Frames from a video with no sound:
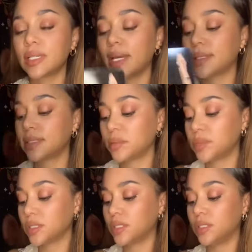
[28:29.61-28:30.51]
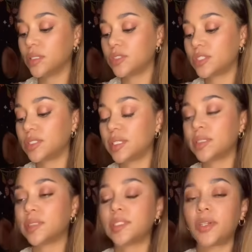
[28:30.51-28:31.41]
Like, something here just
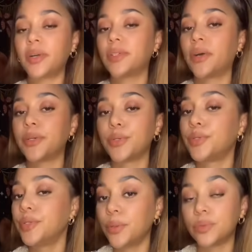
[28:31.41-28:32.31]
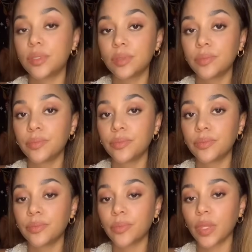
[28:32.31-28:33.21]
didn't start on a good note.
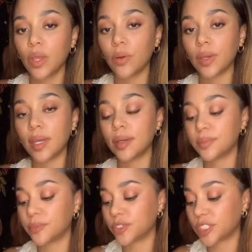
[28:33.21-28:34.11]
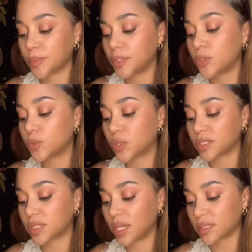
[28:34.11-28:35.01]
Okay, for some of you, it
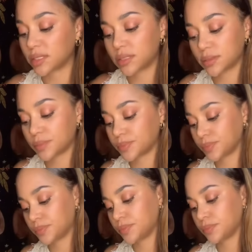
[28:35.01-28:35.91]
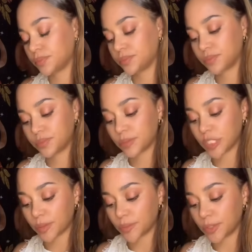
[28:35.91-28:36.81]
was lust. Tell
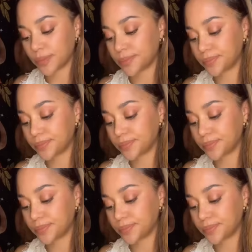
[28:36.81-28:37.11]
me more.